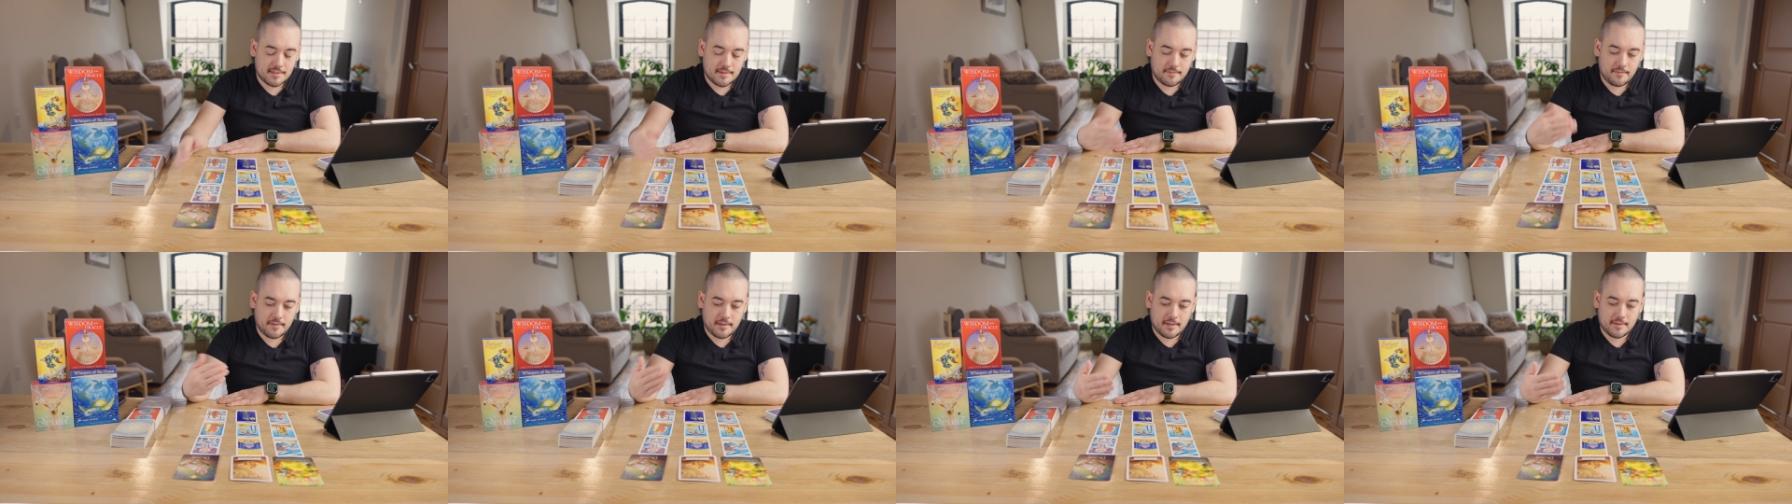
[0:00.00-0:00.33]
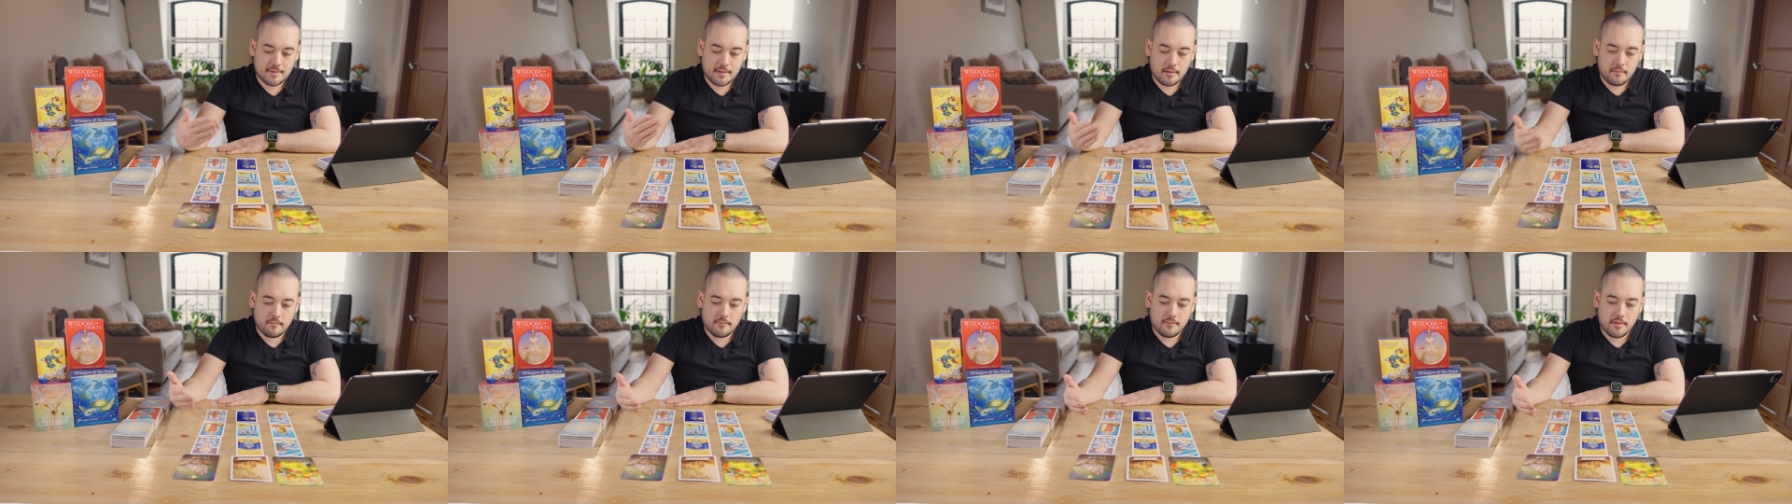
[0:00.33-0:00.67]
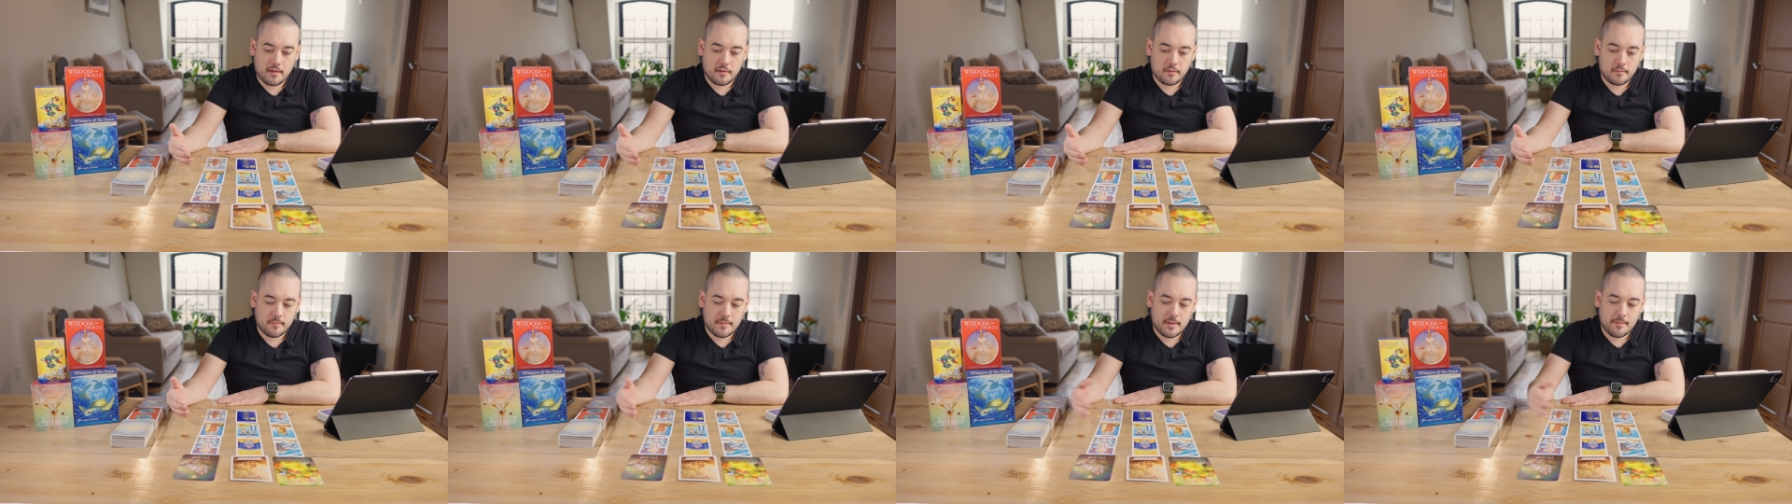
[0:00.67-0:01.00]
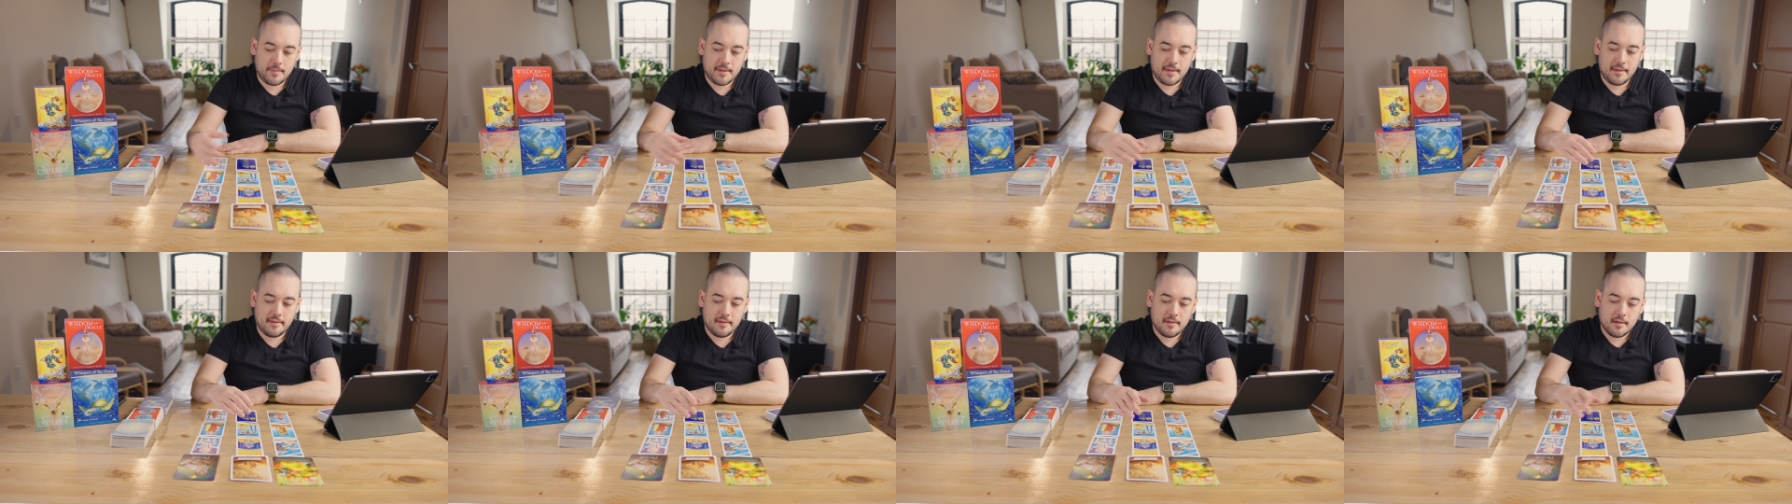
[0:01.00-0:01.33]
I feel like they felt
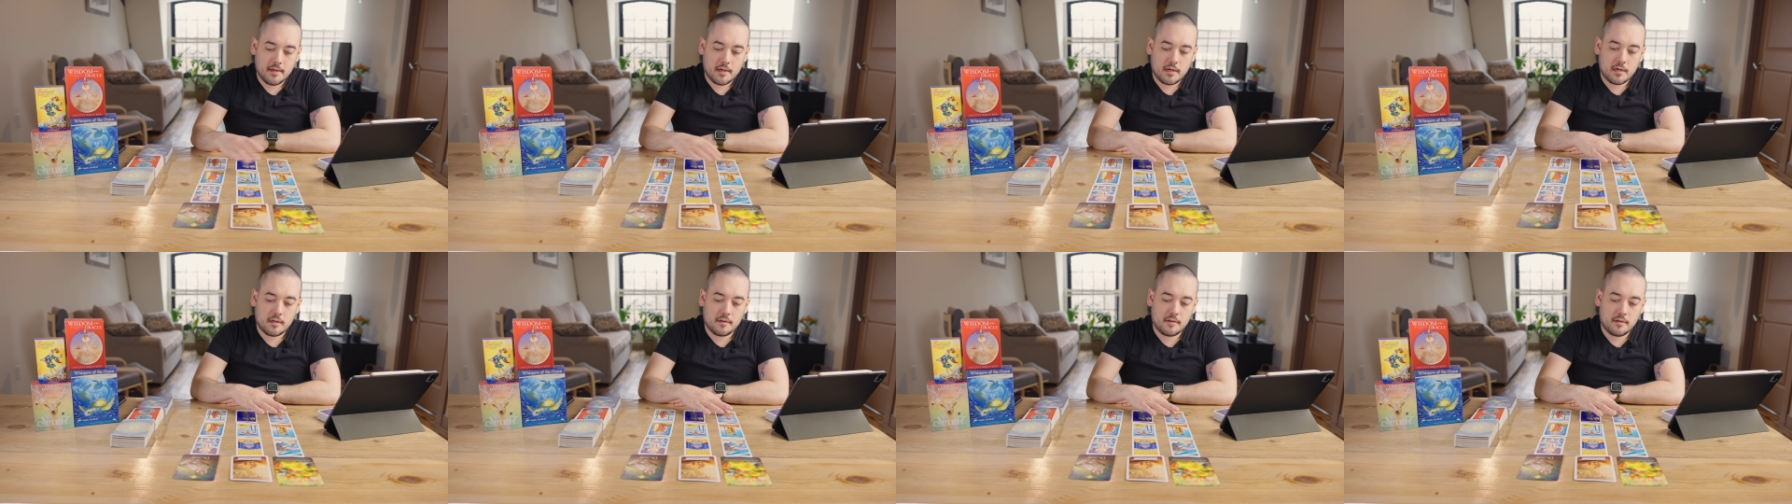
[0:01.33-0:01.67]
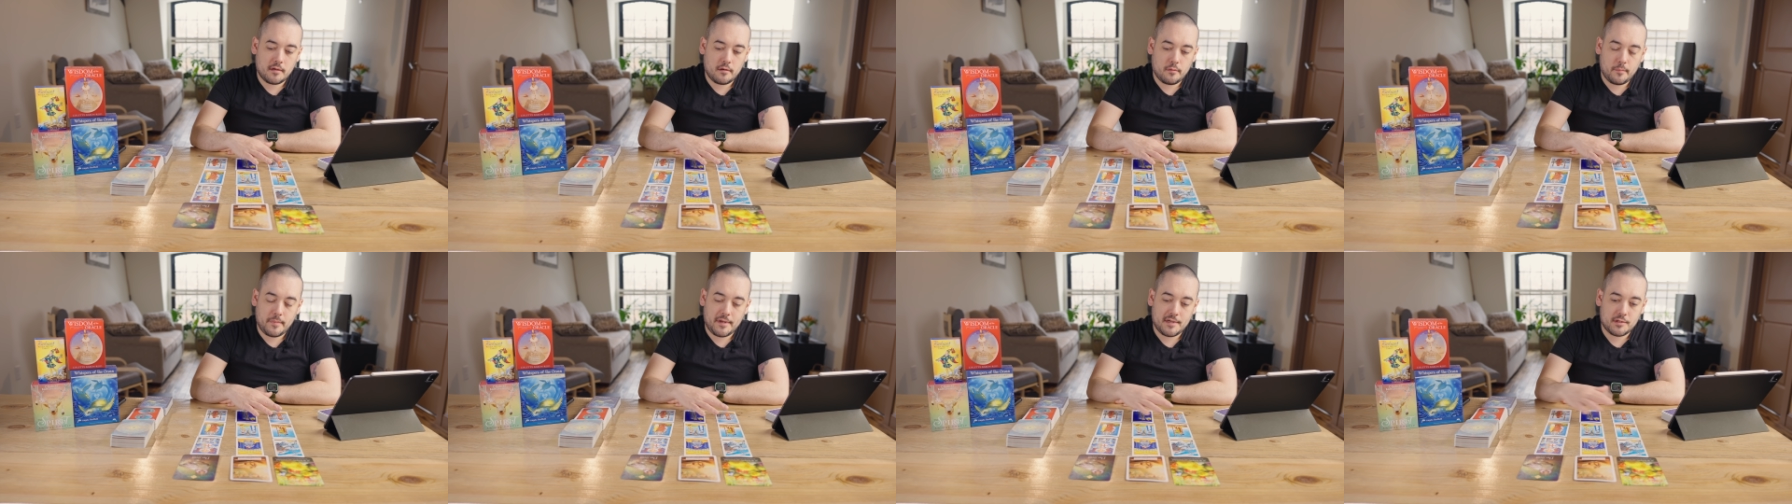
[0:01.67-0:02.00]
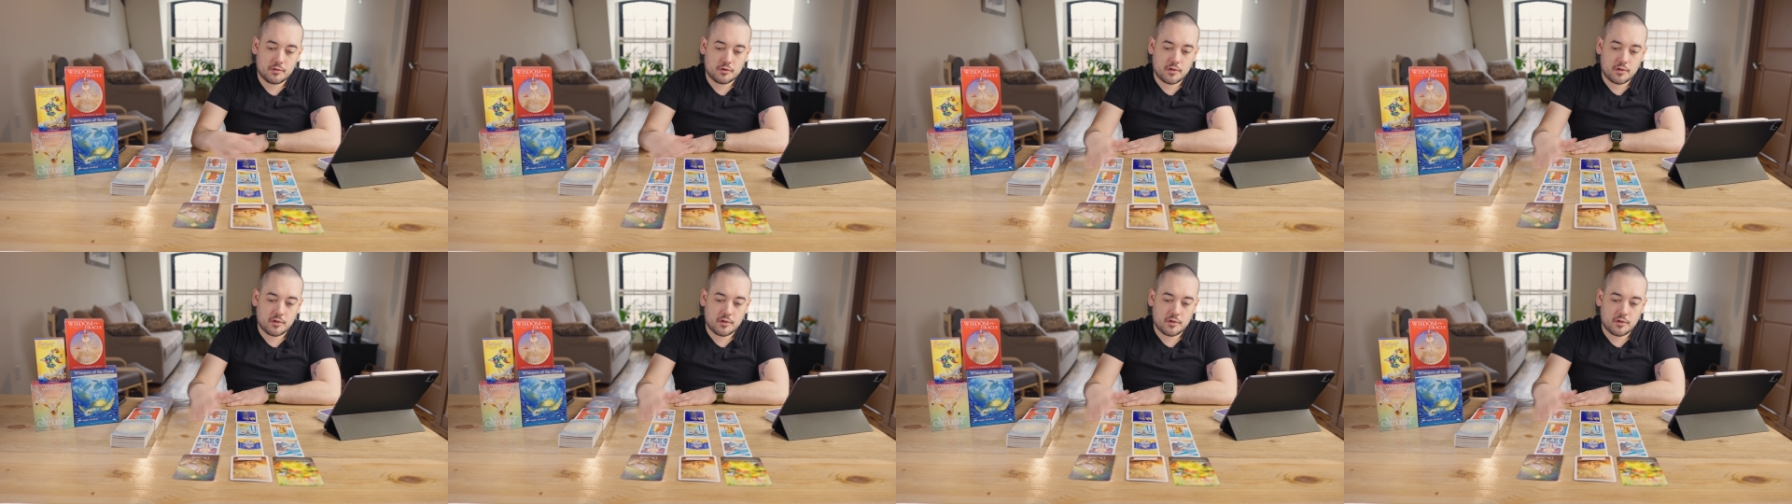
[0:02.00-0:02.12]
maybe a little bit